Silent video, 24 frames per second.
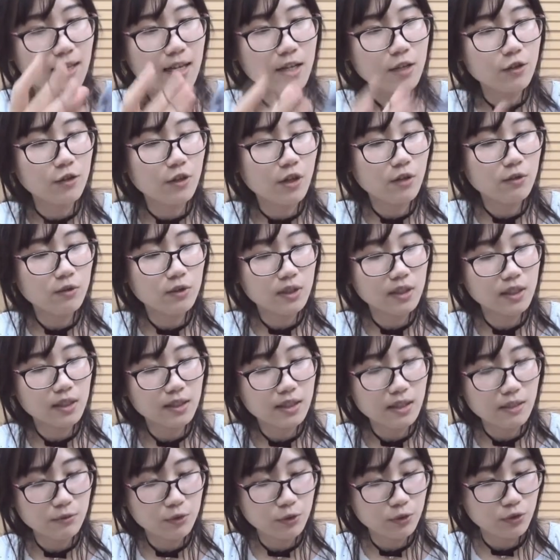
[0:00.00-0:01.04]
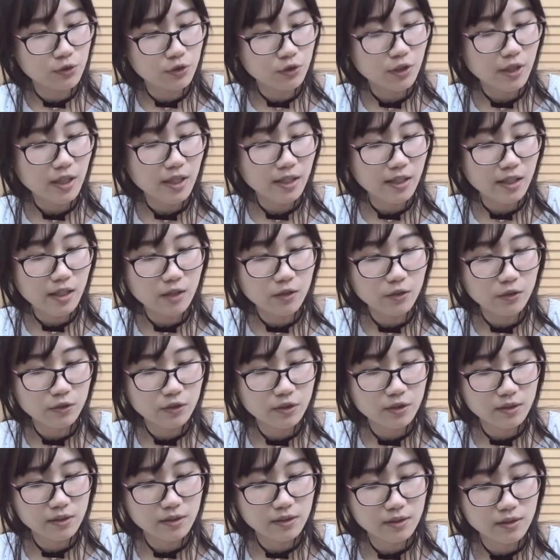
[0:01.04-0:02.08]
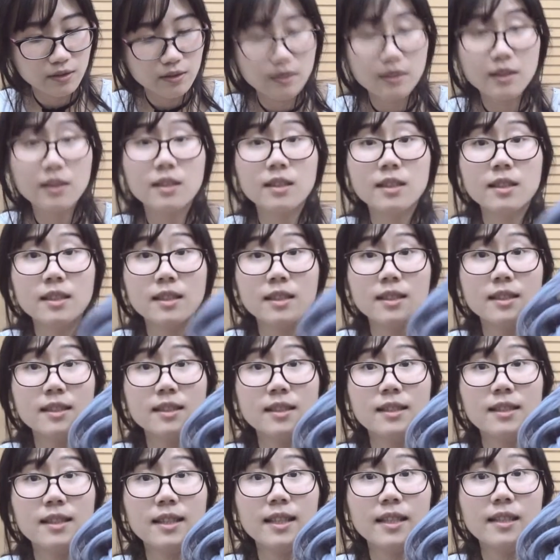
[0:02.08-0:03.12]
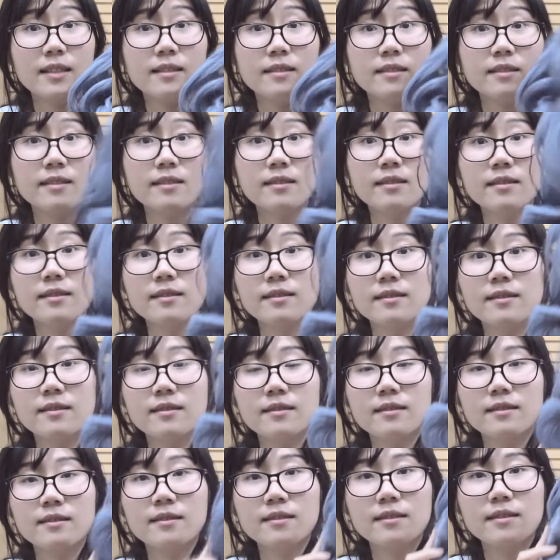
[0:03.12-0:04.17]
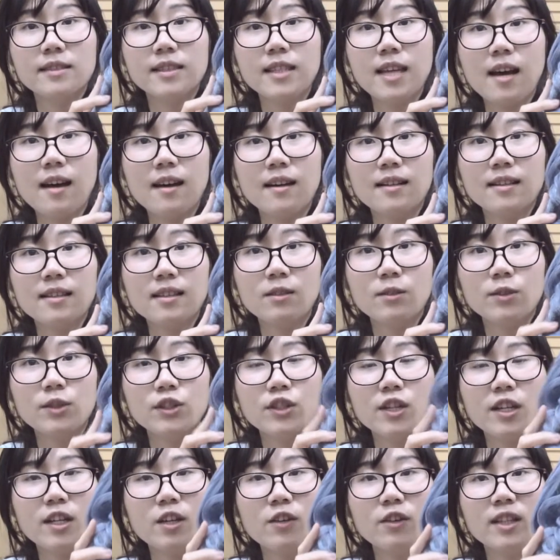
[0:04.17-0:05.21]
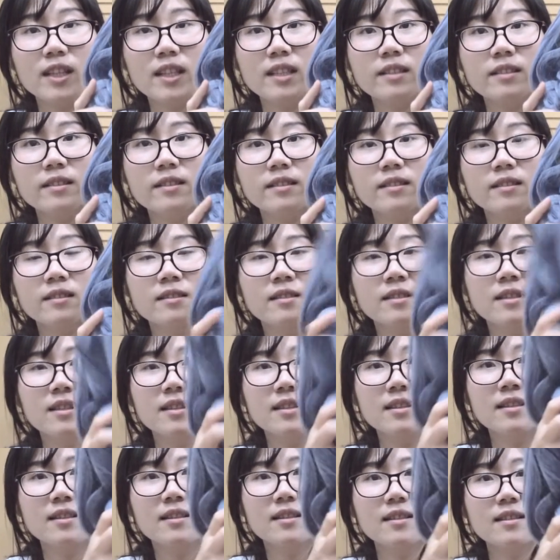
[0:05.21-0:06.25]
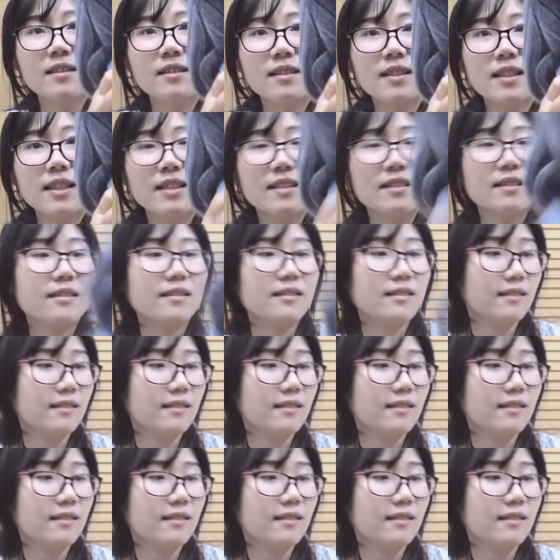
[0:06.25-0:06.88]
I don't know, we'll just have to try it out later. Yeah, I'll try it out later. Like,